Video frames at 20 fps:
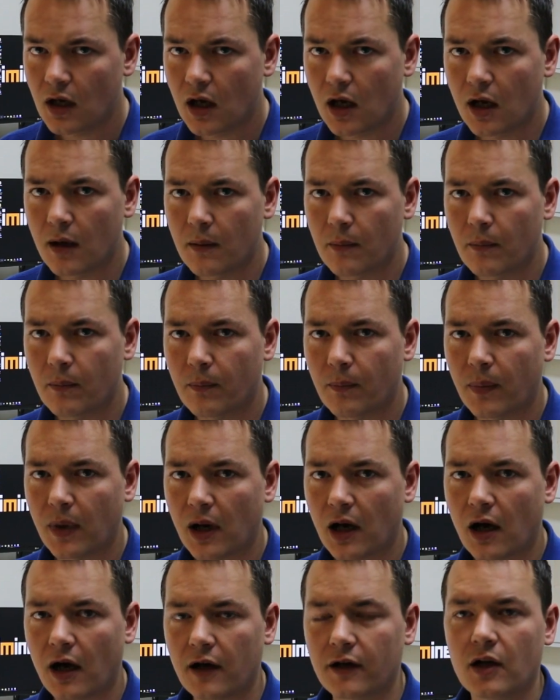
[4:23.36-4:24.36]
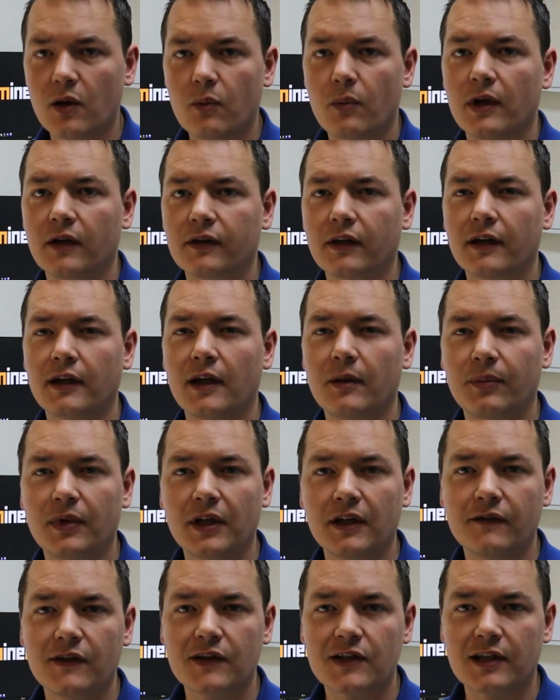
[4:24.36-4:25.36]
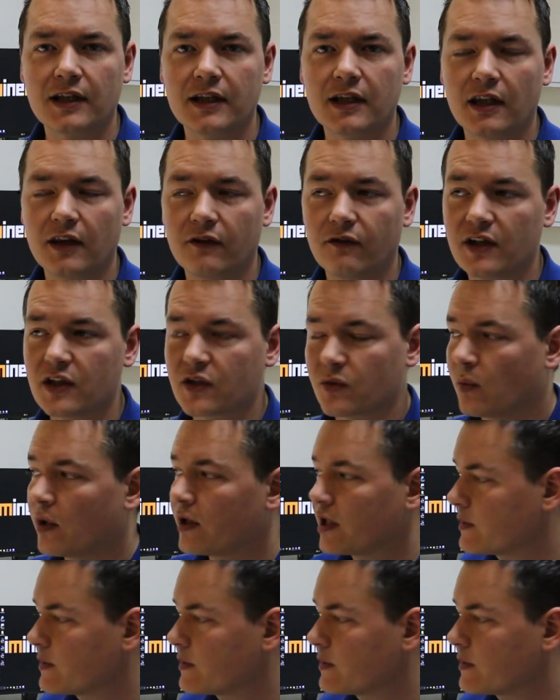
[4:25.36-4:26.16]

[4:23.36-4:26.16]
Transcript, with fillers: um, but I know when I've done that previously and the reason why